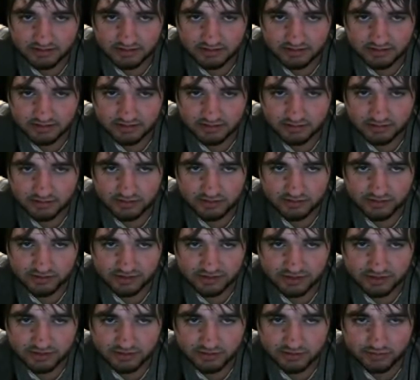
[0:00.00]
So then if I
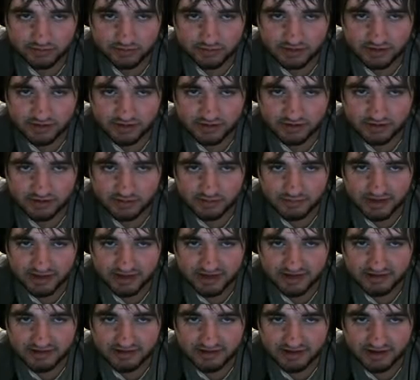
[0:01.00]
go through here, I'm
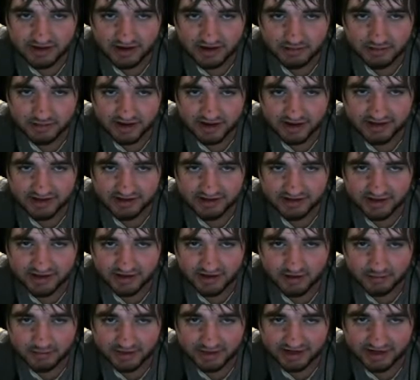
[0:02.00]
back in... Yeah, I'm back in
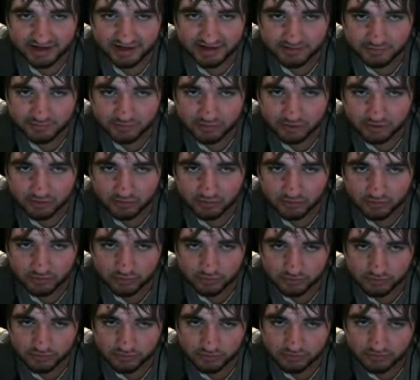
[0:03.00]
the Poe
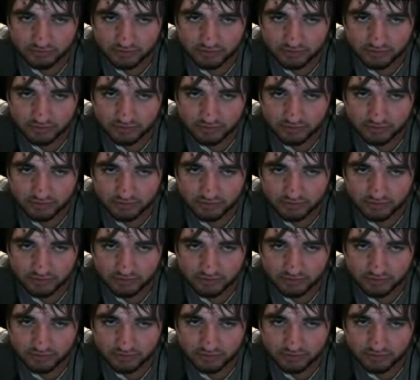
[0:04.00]
room.